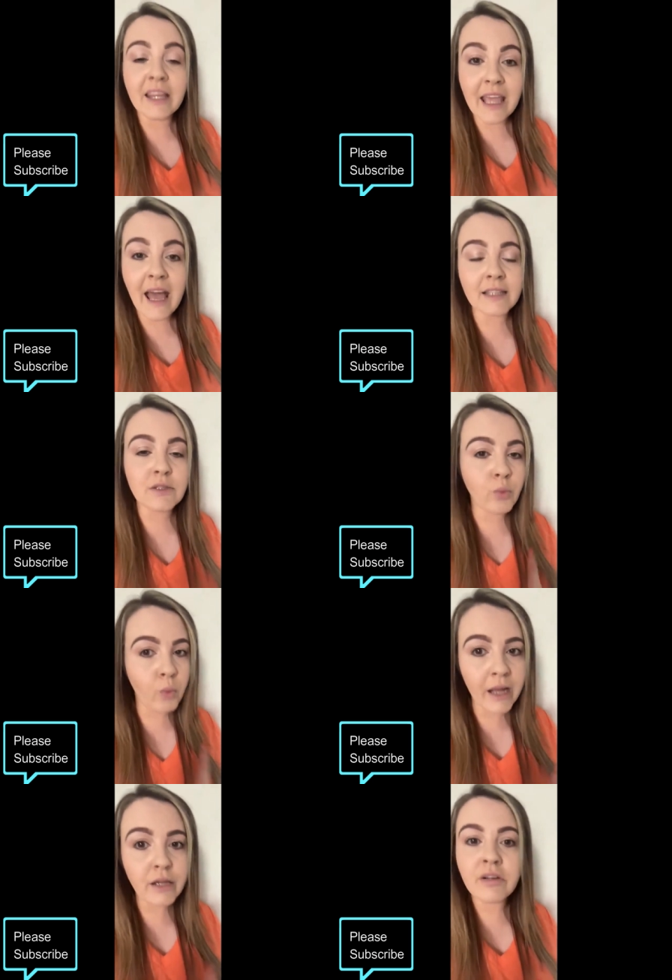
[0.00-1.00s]
And yes,
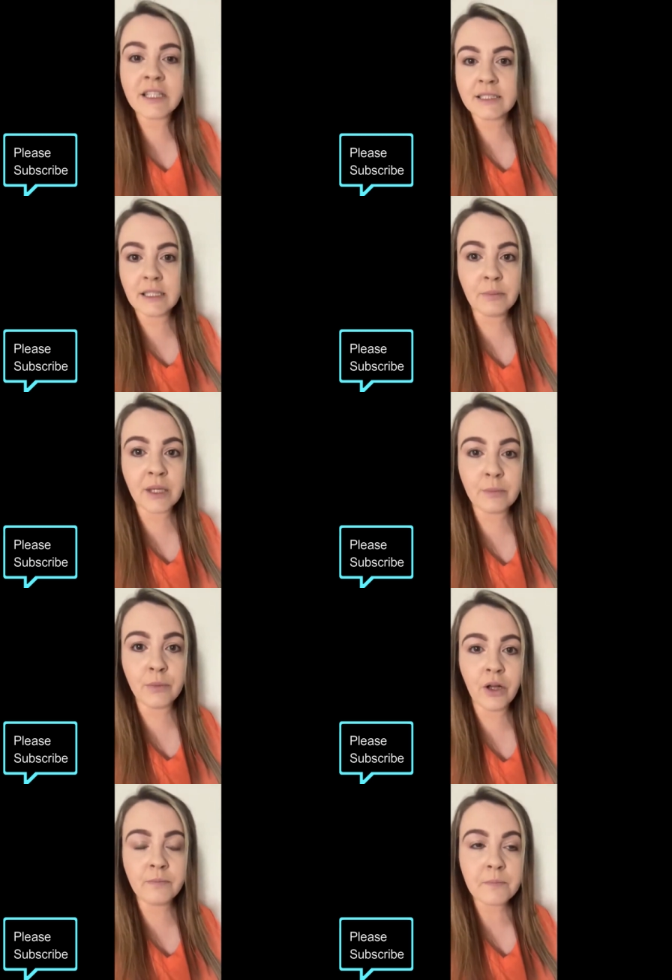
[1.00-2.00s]
white Christian
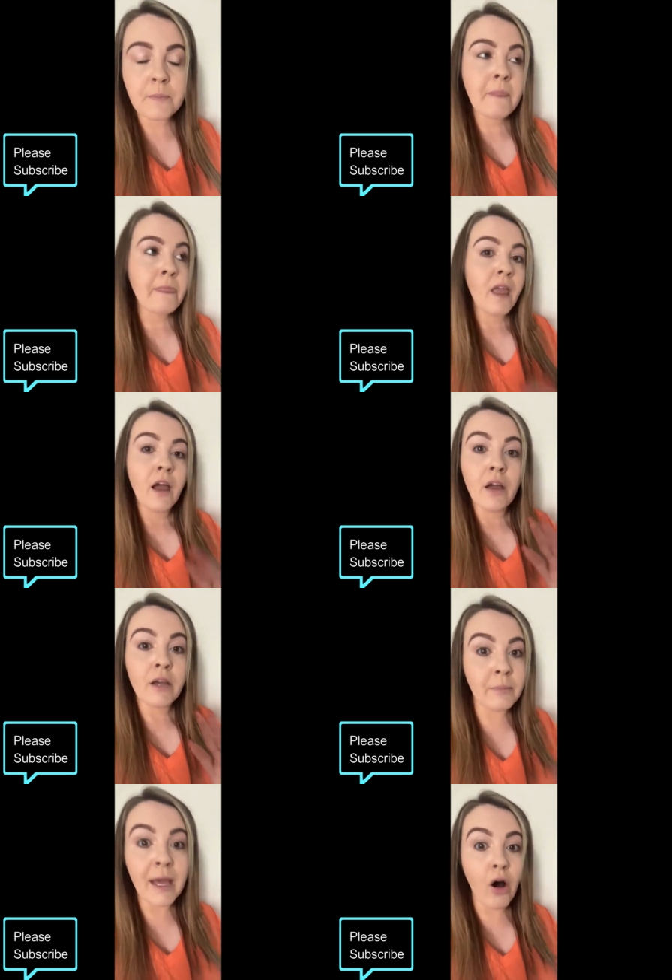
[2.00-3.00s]
people
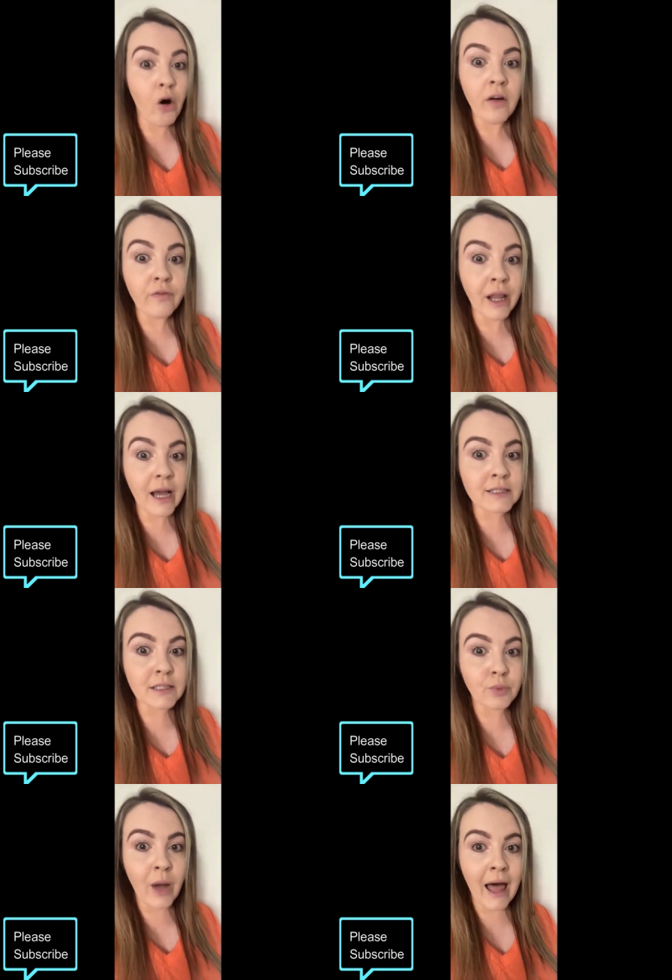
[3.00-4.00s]
commit awful
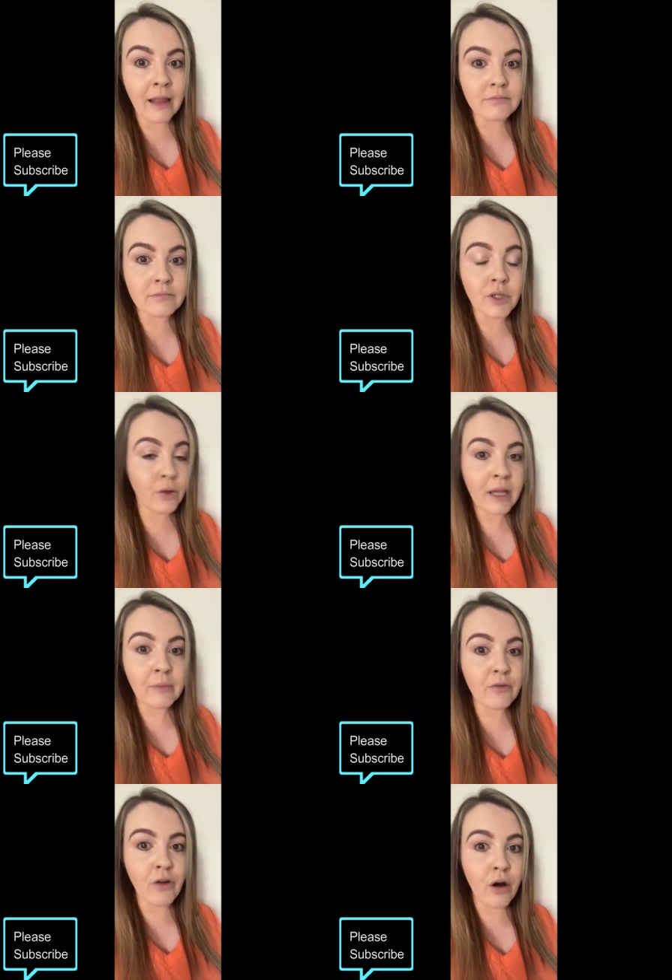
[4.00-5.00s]
acts as well, don't
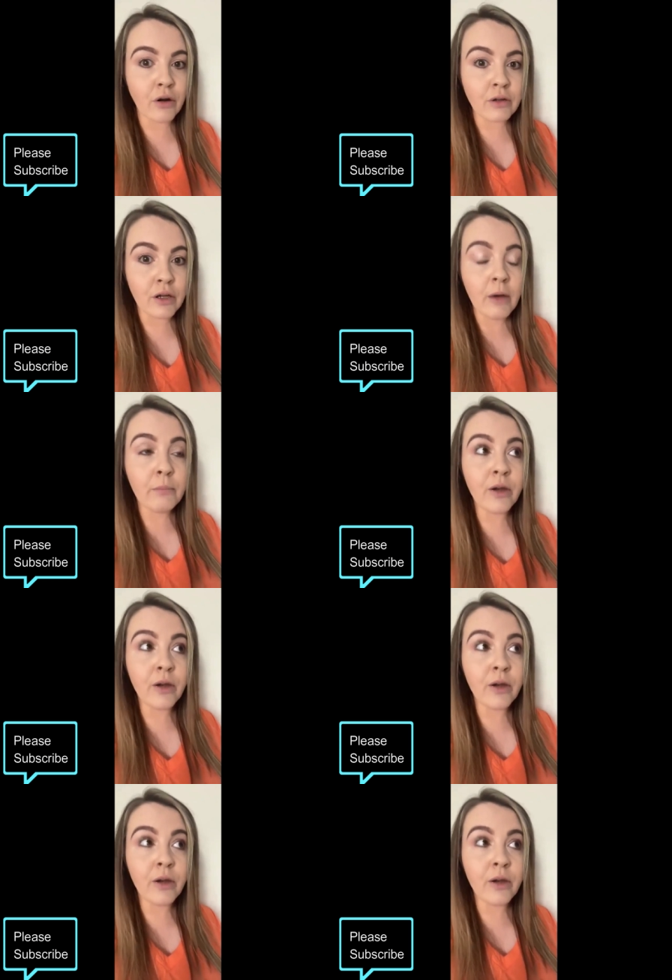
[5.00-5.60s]
get me wrong.